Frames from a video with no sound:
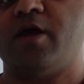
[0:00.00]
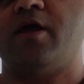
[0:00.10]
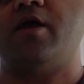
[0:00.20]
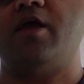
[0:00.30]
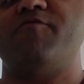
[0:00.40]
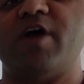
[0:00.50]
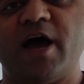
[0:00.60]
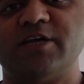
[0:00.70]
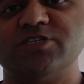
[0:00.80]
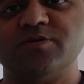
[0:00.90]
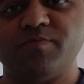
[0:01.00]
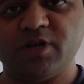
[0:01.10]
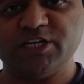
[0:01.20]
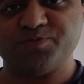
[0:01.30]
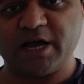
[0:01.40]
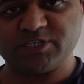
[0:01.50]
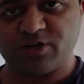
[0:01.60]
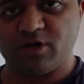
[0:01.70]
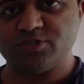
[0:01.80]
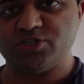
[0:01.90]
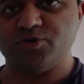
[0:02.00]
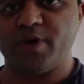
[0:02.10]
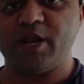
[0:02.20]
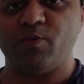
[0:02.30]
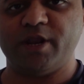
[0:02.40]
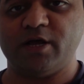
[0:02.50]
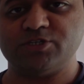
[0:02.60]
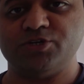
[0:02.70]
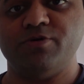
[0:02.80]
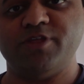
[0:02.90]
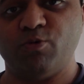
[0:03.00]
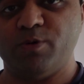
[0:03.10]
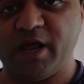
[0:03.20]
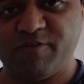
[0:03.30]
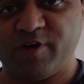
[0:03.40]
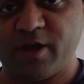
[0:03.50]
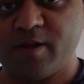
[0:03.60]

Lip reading: If it has, please pass it on to anyone else who you think would benefit,